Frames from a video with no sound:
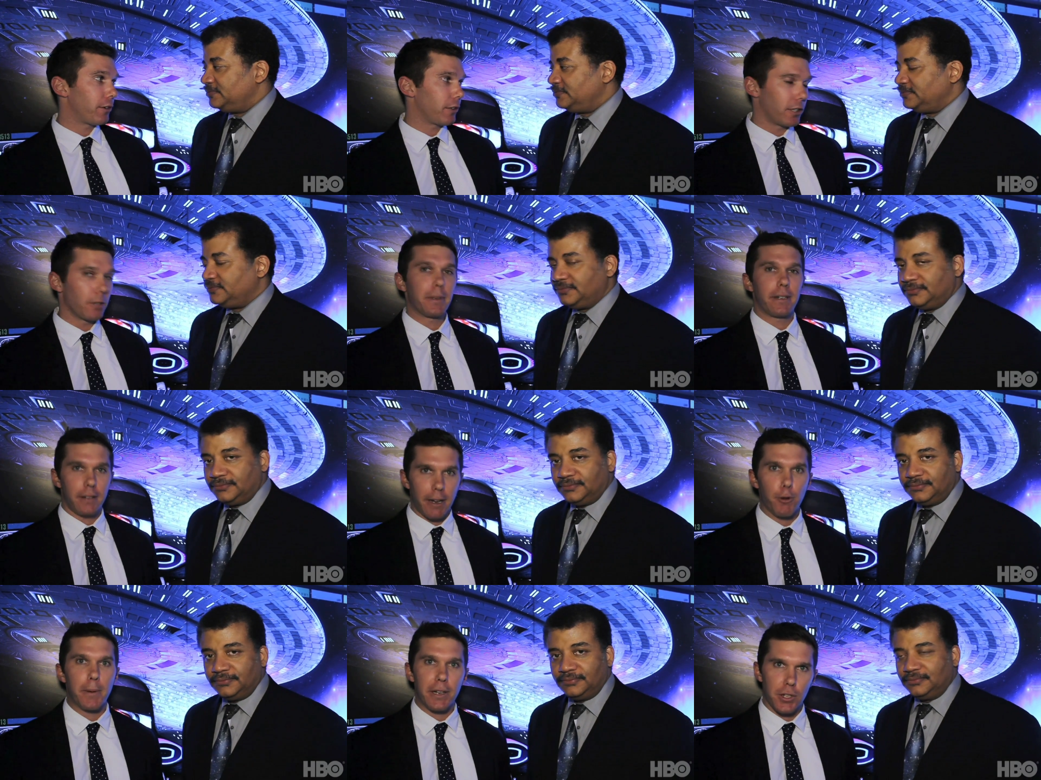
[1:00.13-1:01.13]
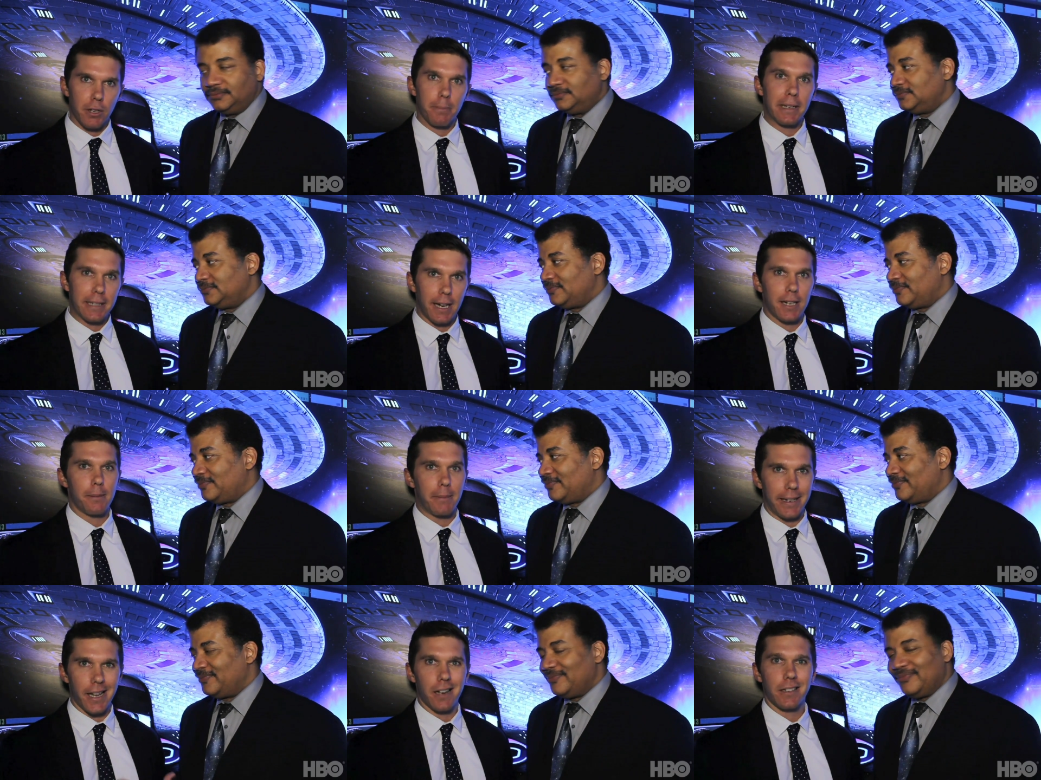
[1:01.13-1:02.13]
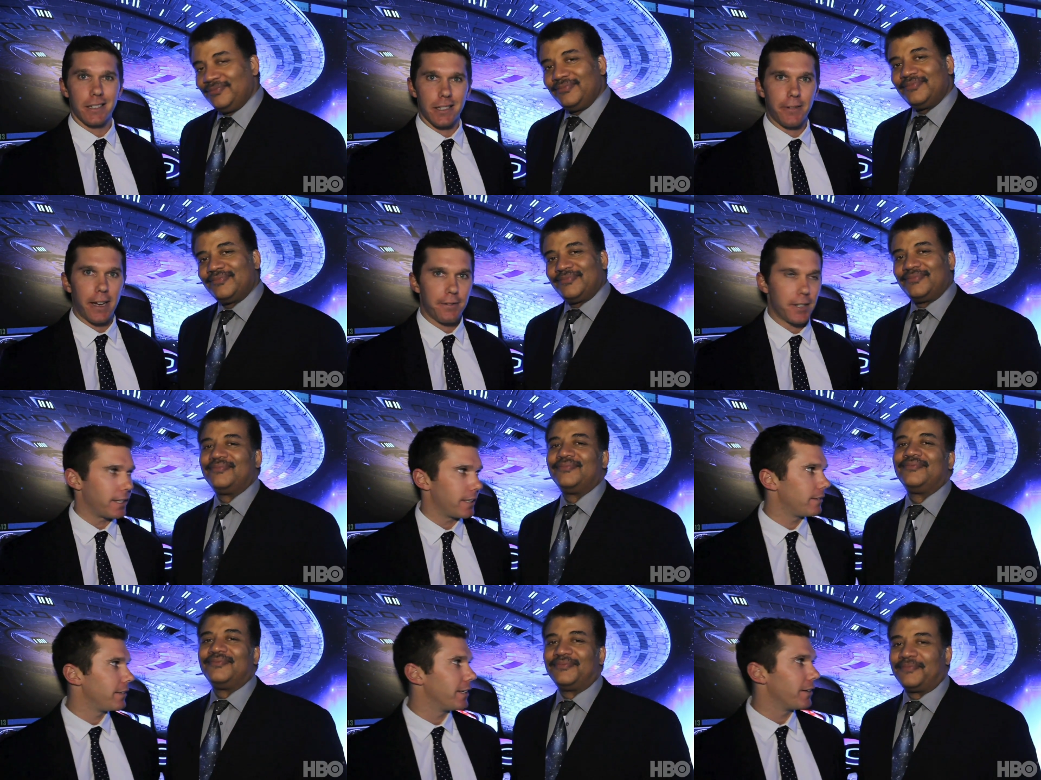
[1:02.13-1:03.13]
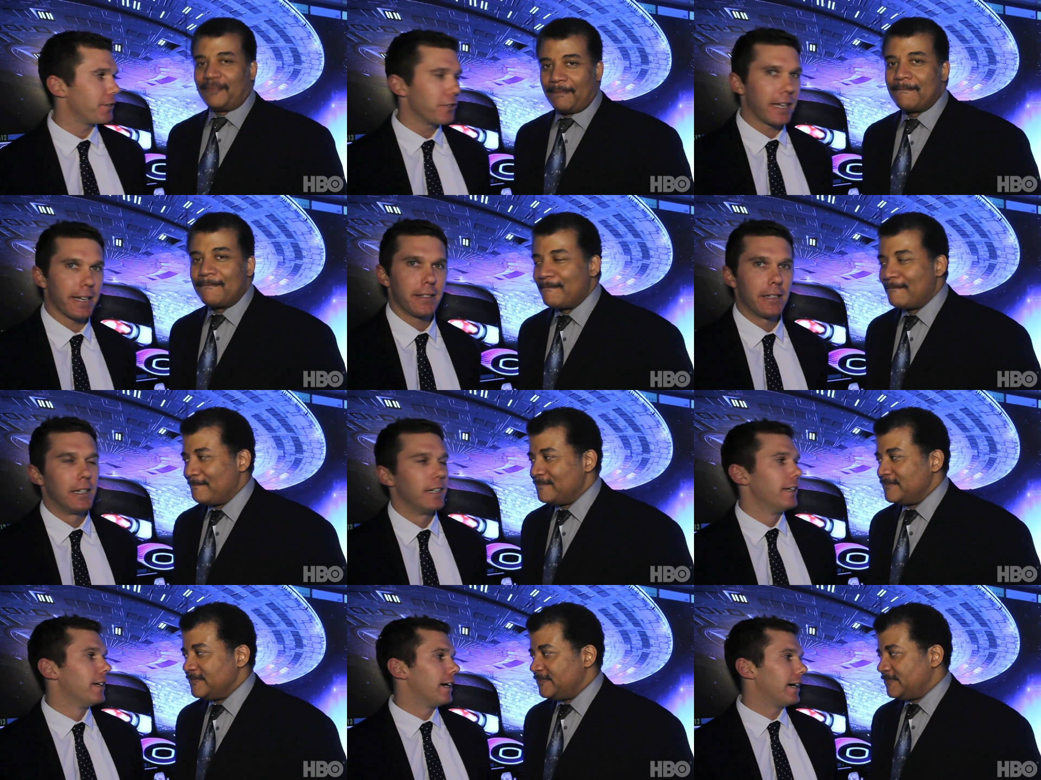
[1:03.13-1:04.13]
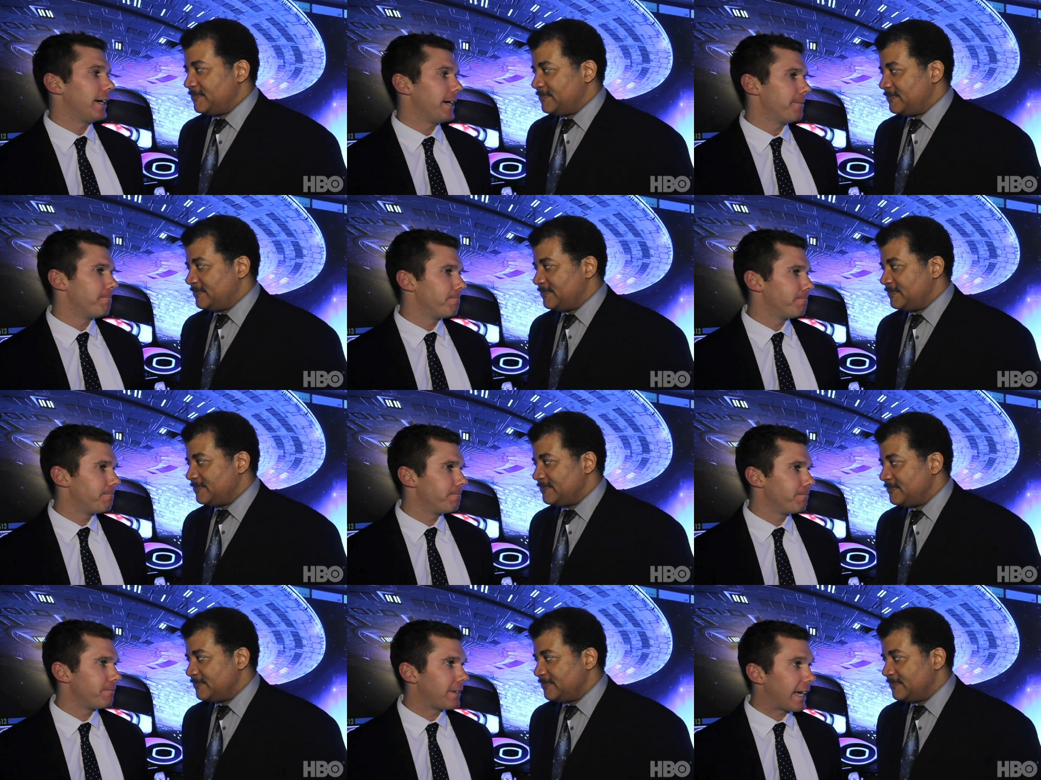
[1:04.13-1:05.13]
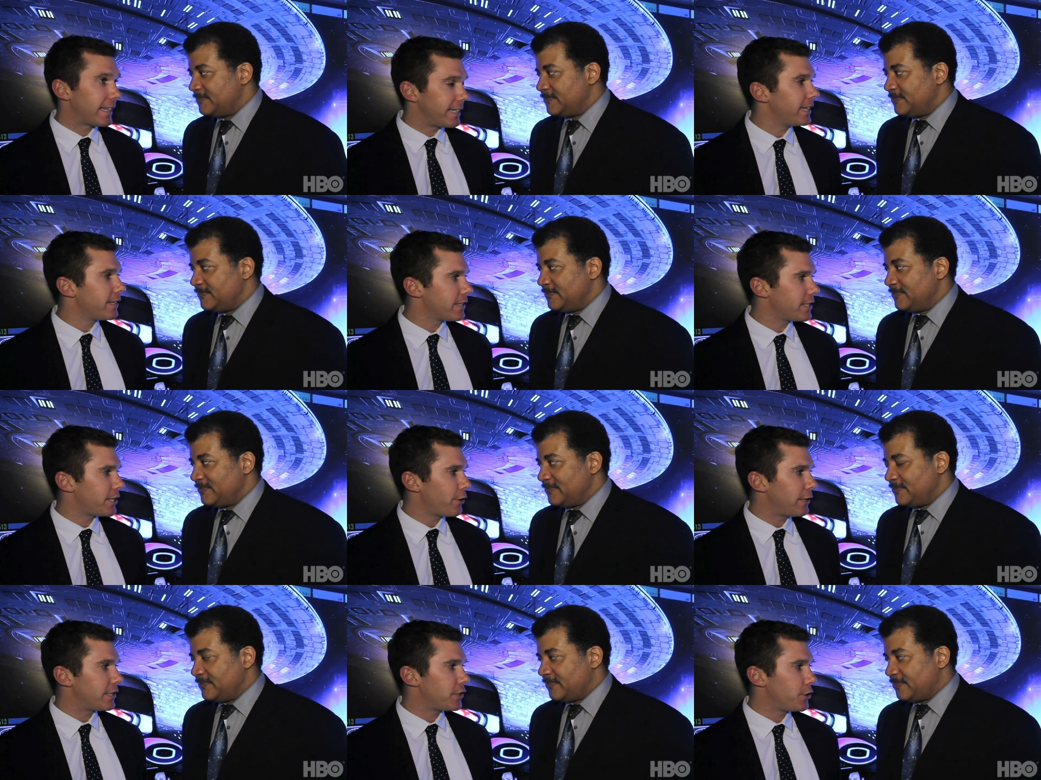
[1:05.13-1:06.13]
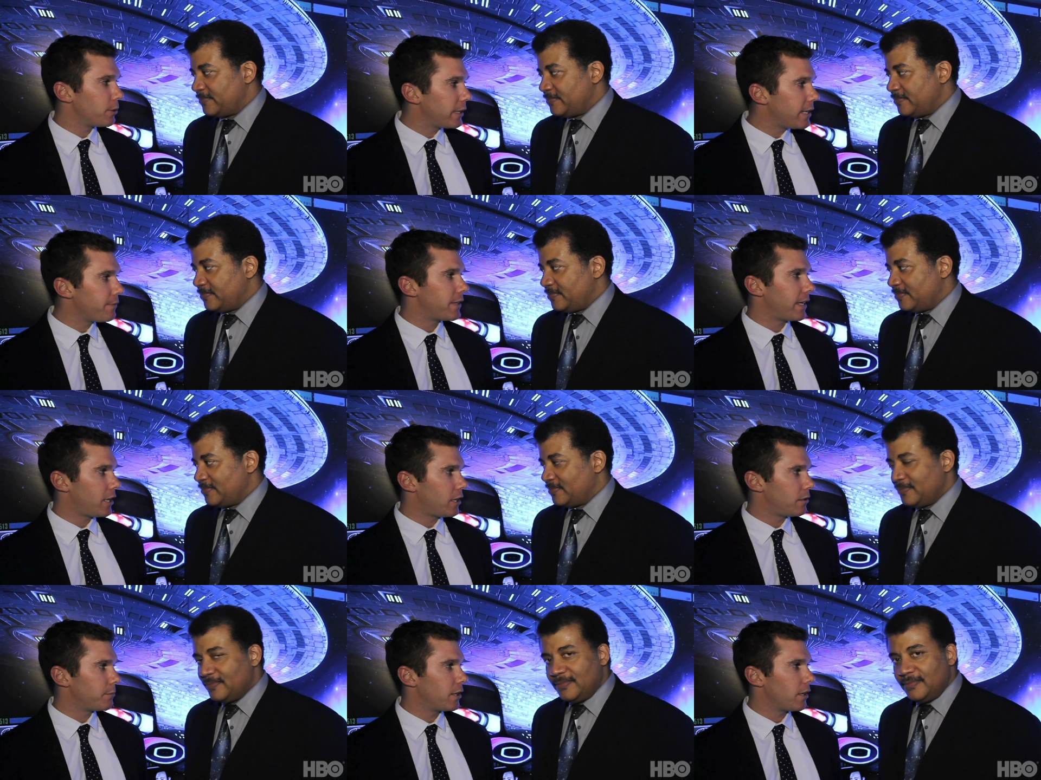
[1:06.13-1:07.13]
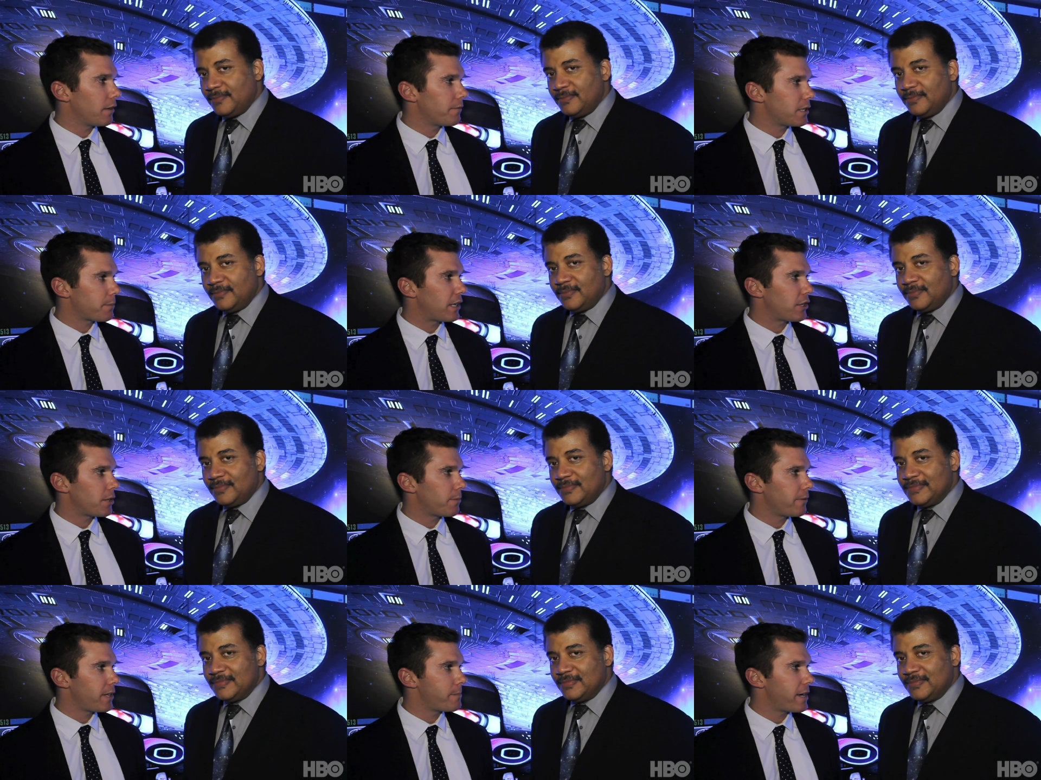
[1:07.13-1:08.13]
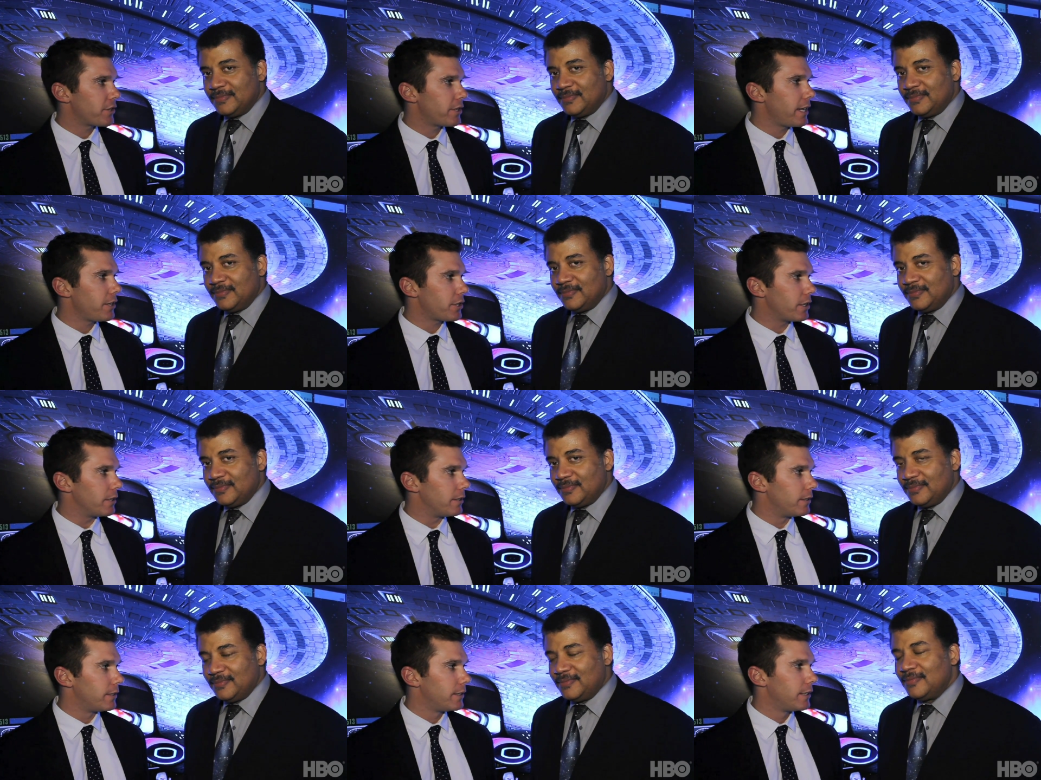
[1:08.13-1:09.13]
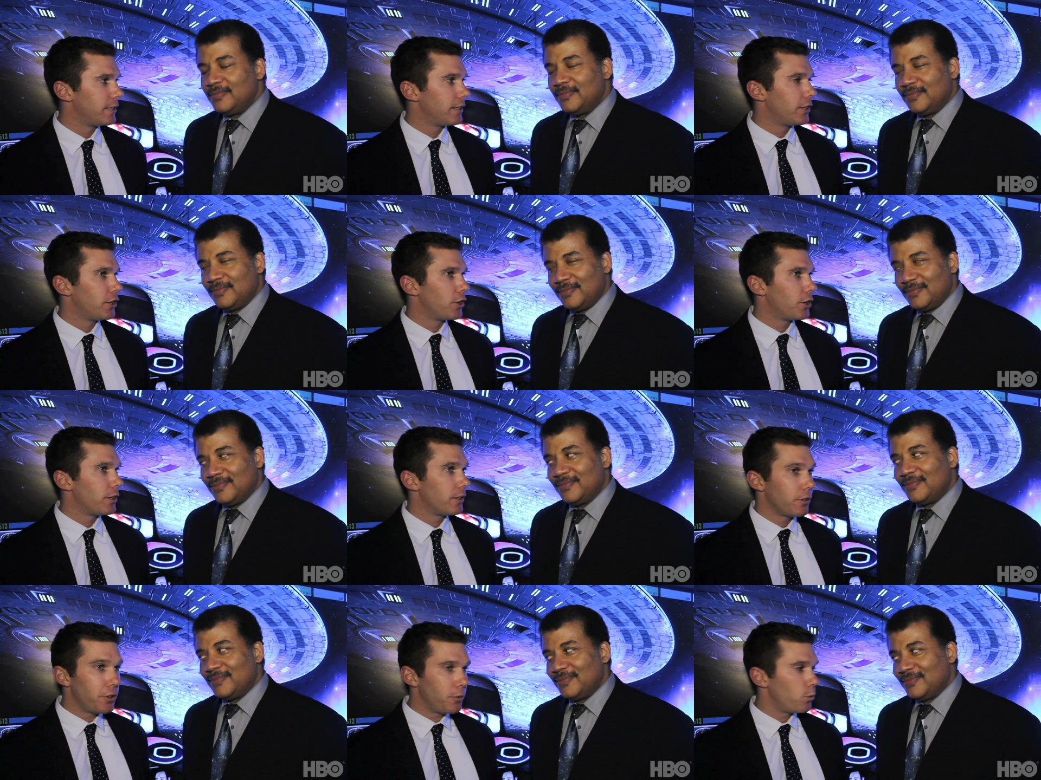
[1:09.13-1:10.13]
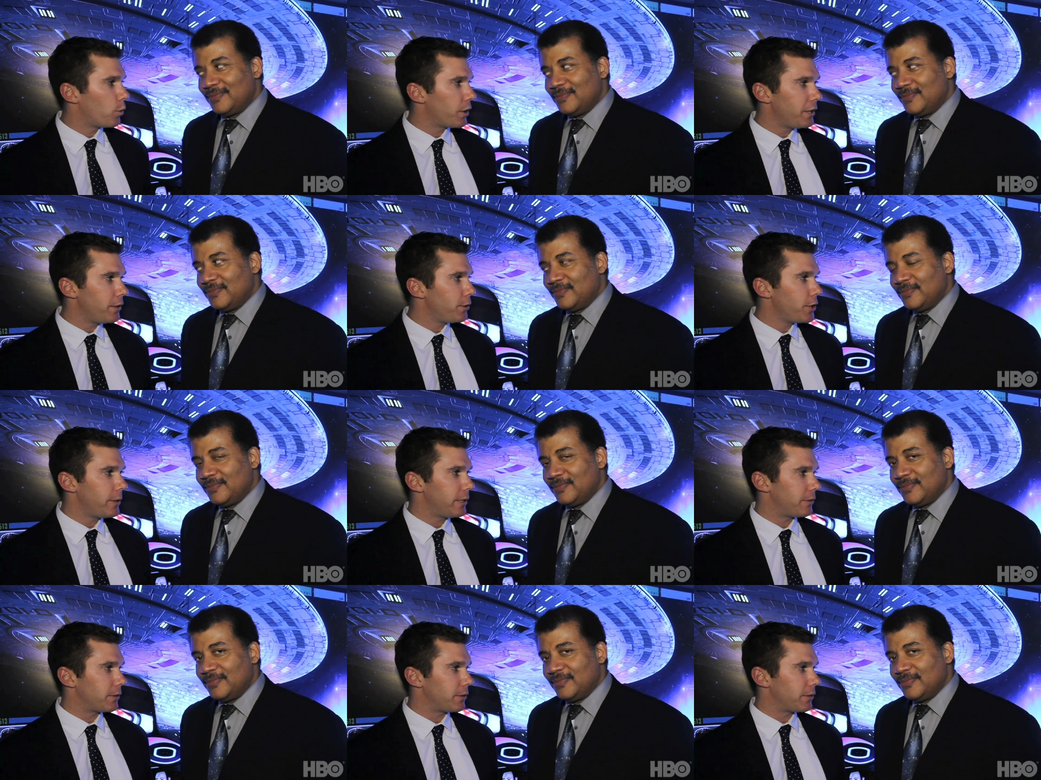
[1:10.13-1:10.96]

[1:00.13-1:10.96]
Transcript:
Speaker 1: alert, but everybody should have been caught up by now because if I've done it, you know, you can. Um, at the end of the series, you leave the helm of the spaceship of the imagination. What are you doing